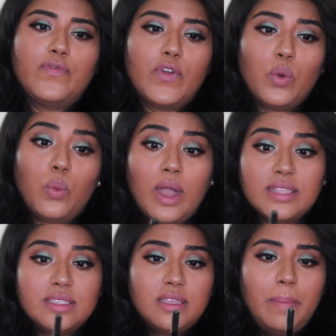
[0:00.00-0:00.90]
For
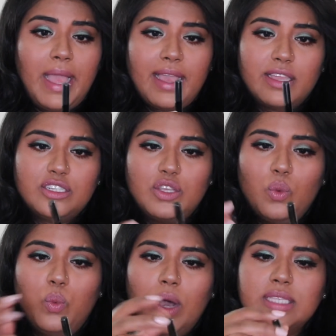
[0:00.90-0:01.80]
once, the
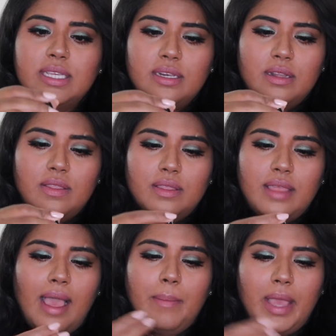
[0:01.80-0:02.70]
packaging wasn't
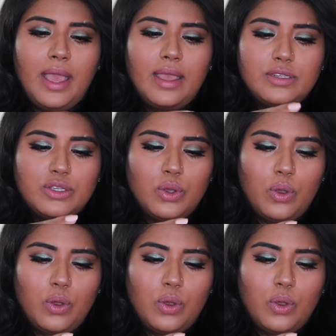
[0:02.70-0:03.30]
that bad to